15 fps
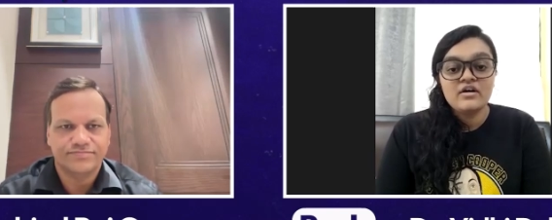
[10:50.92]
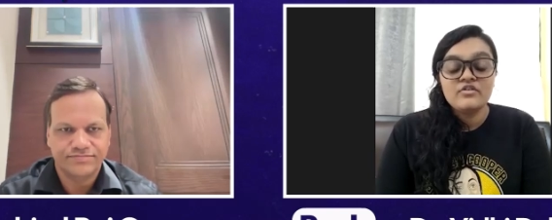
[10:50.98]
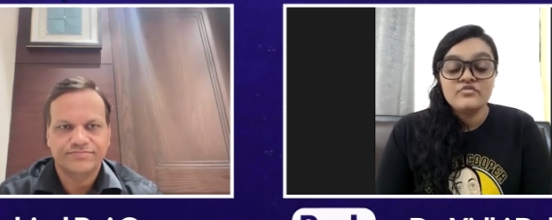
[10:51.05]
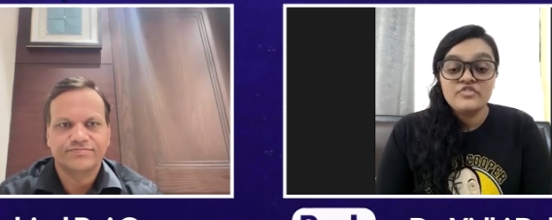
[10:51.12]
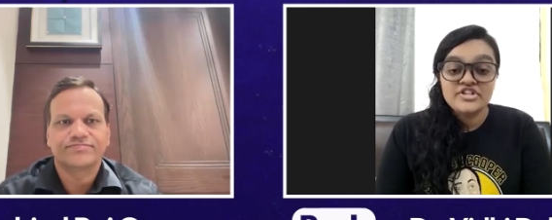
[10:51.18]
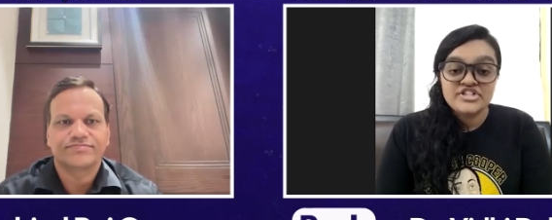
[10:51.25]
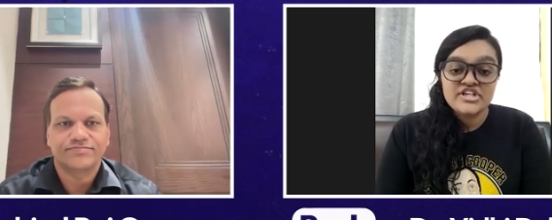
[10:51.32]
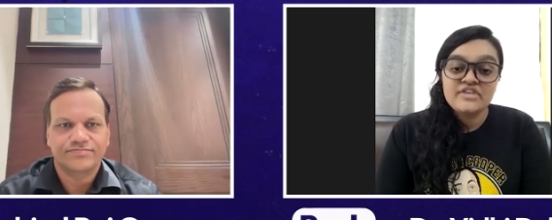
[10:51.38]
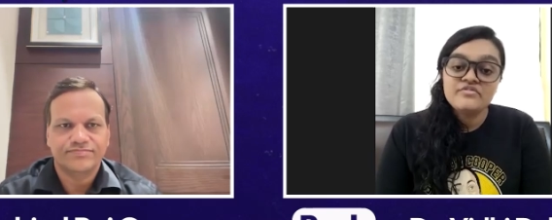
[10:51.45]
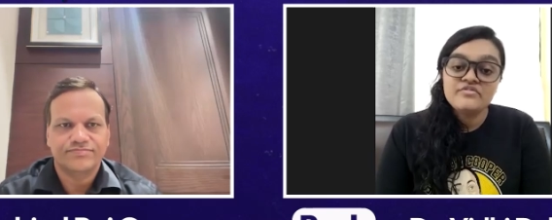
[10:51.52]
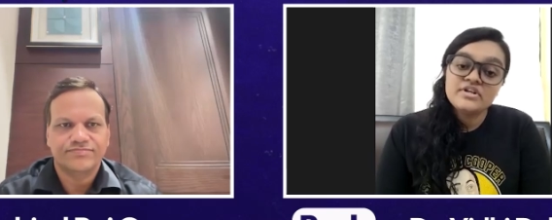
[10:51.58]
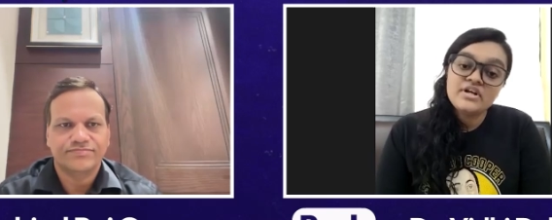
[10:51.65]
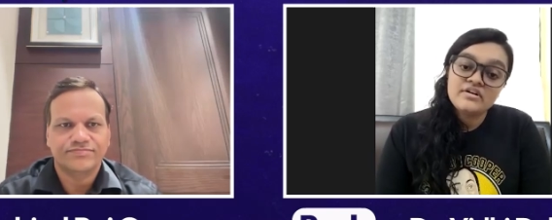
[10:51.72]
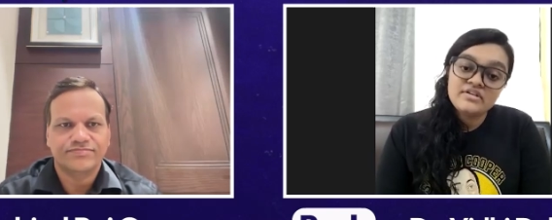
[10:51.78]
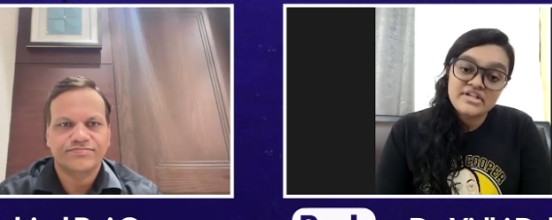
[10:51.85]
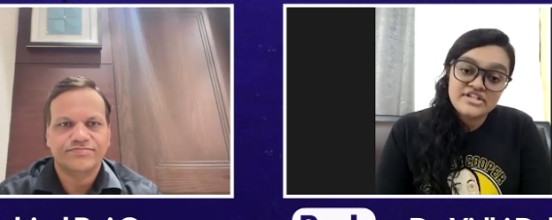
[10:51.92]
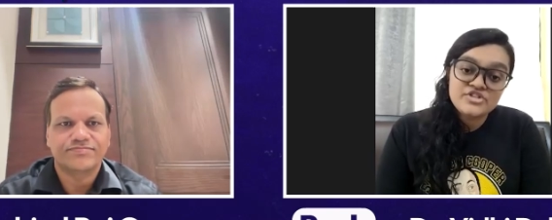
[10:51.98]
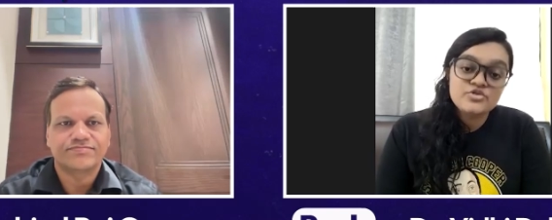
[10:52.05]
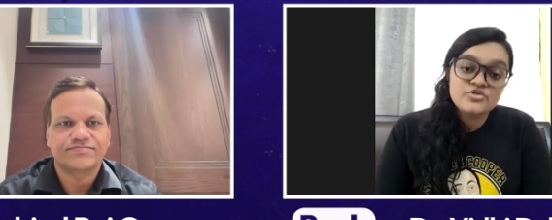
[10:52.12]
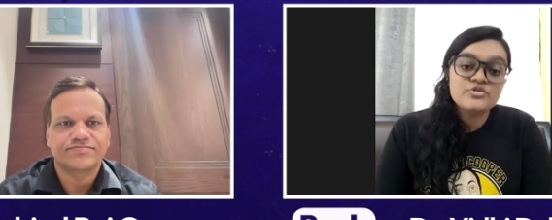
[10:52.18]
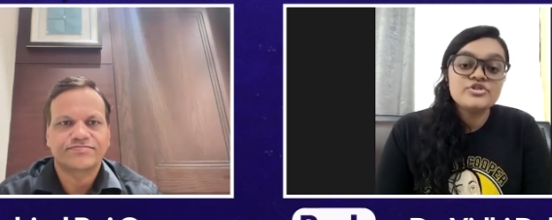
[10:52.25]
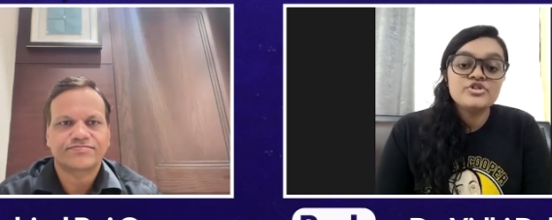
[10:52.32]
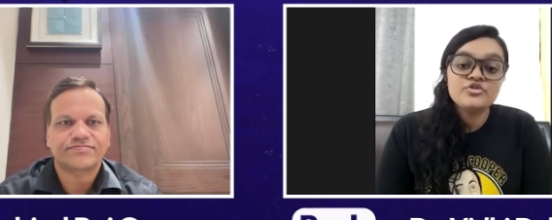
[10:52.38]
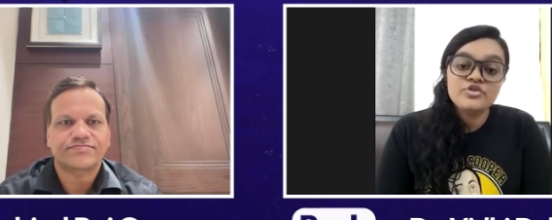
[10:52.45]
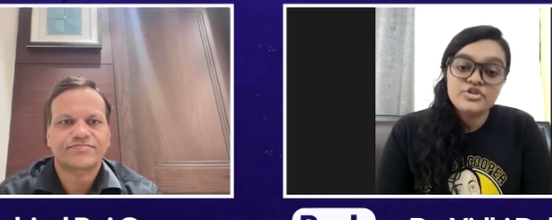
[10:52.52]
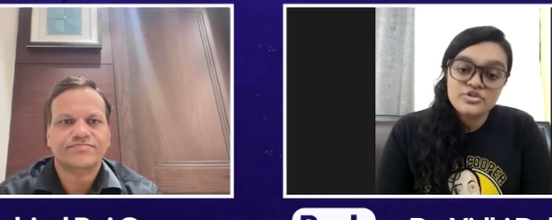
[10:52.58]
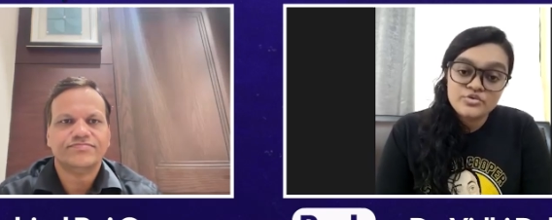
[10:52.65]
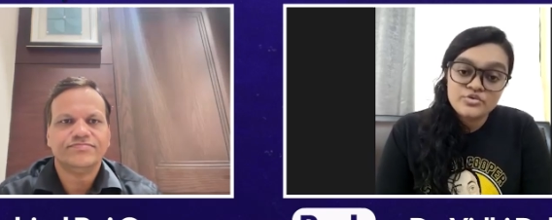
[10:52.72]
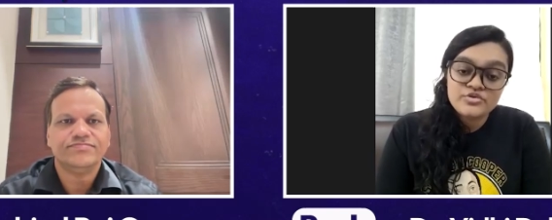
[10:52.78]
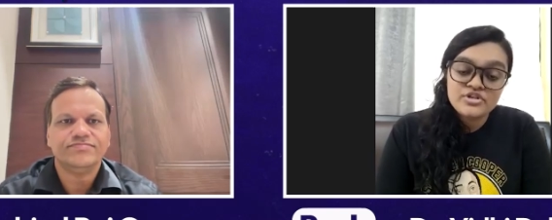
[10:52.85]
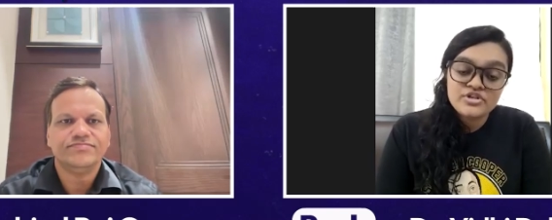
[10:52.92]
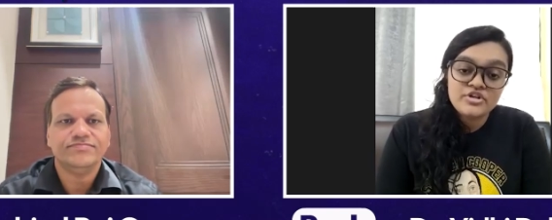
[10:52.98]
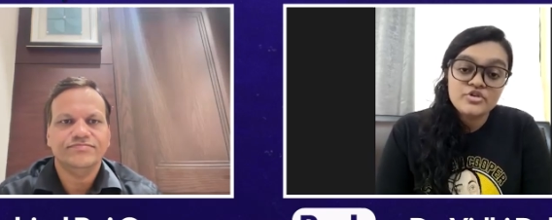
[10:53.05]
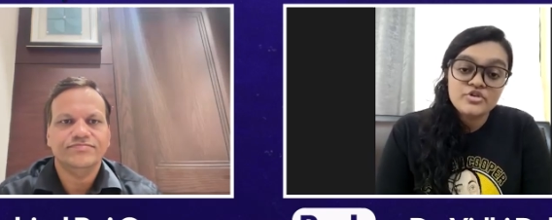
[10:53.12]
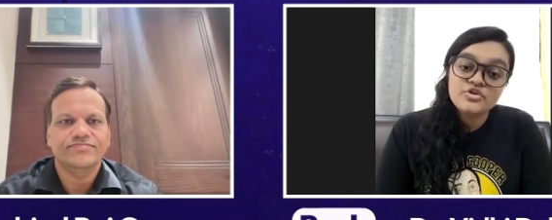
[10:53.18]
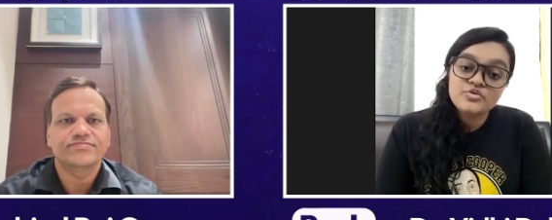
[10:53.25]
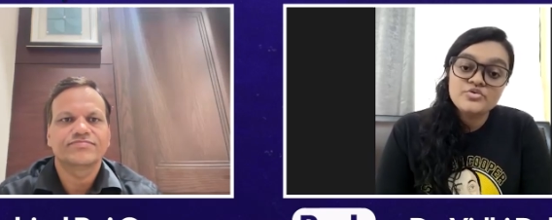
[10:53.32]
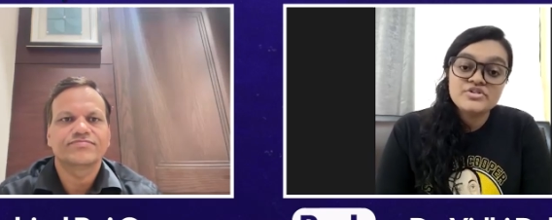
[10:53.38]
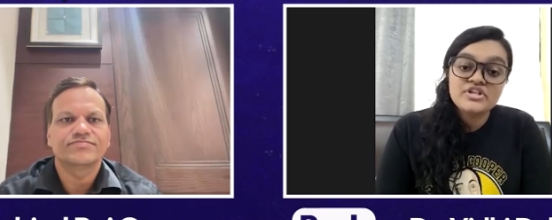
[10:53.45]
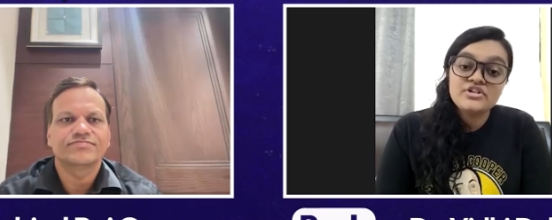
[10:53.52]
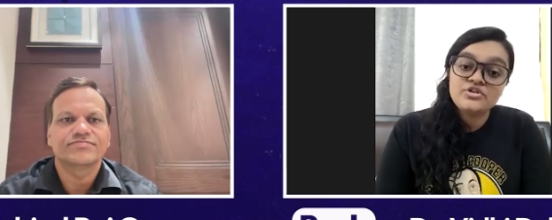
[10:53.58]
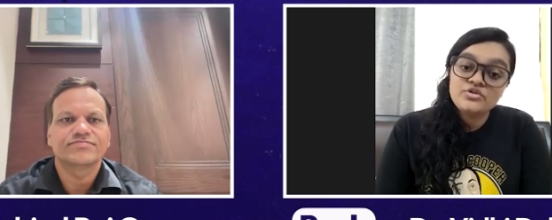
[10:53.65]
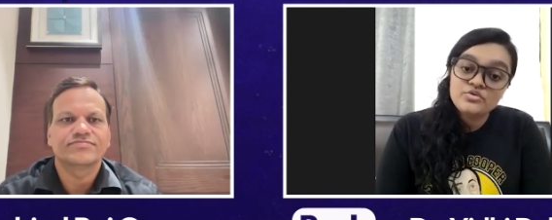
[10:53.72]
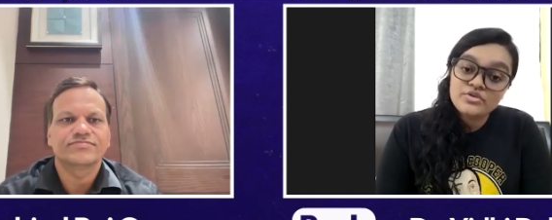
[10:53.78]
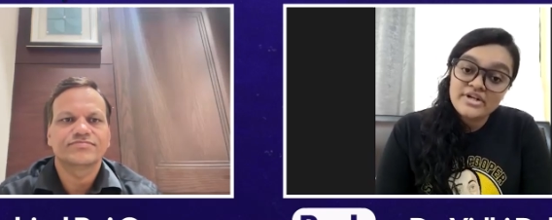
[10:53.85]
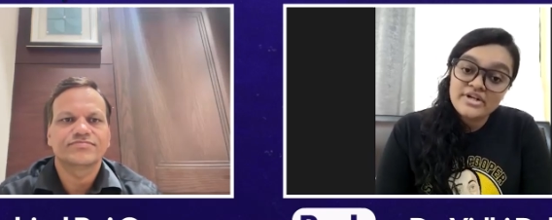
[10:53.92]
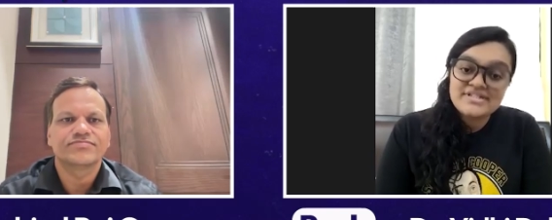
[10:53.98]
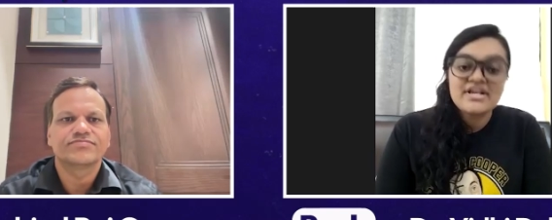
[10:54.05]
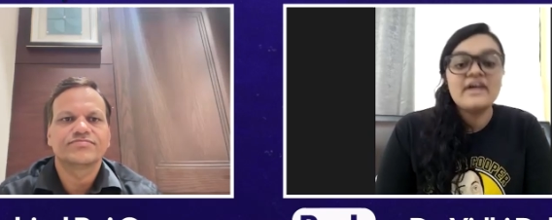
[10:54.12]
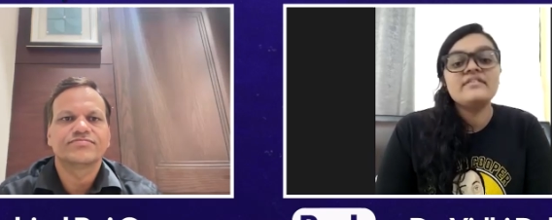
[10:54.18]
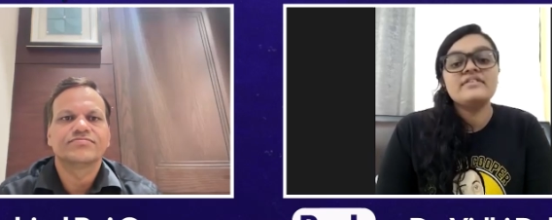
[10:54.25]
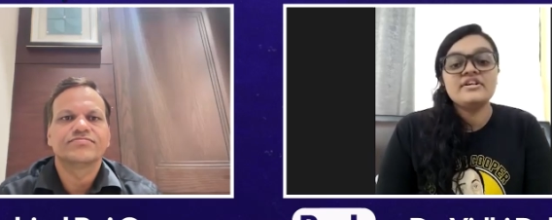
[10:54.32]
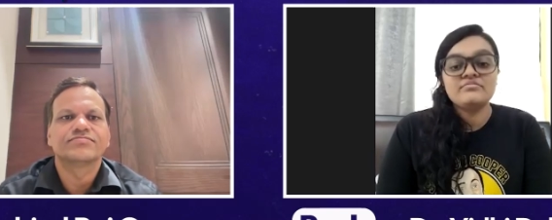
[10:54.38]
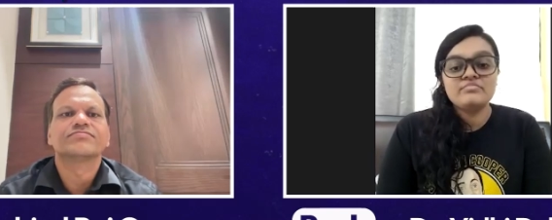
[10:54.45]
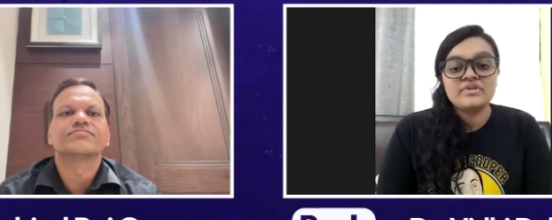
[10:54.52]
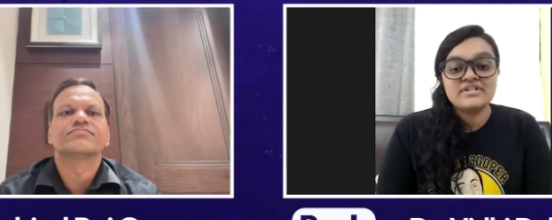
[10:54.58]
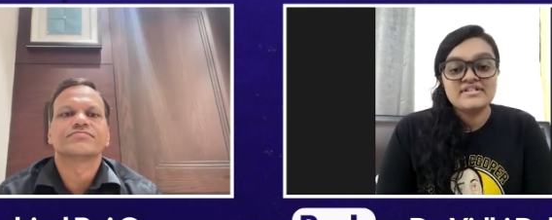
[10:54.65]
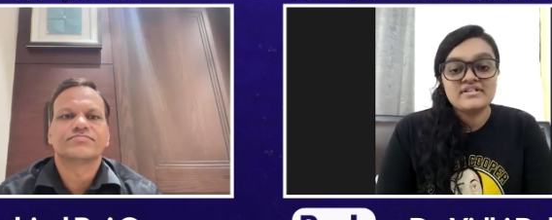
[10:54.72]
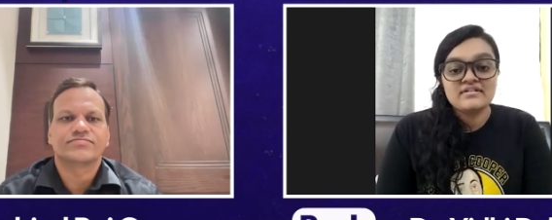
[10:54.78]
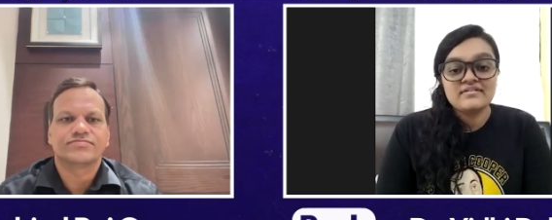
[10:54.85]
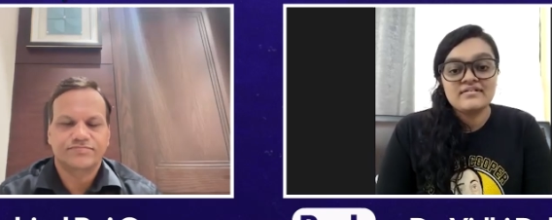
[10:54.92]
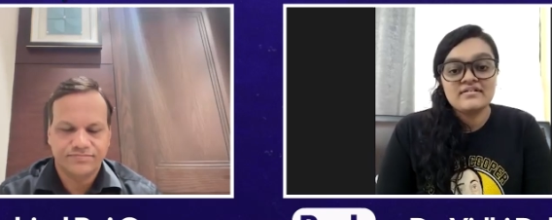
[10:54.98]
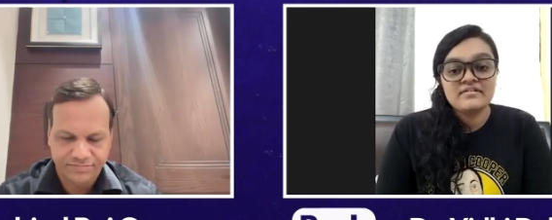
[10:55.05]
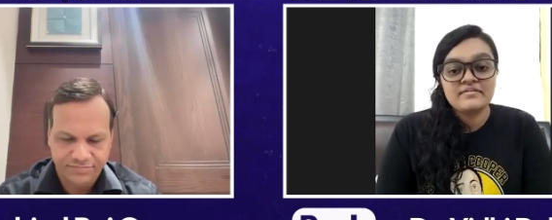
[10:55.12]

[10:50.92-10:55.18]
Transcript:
Speaker 1: Whichever resource you use, you use it to its hundred percent,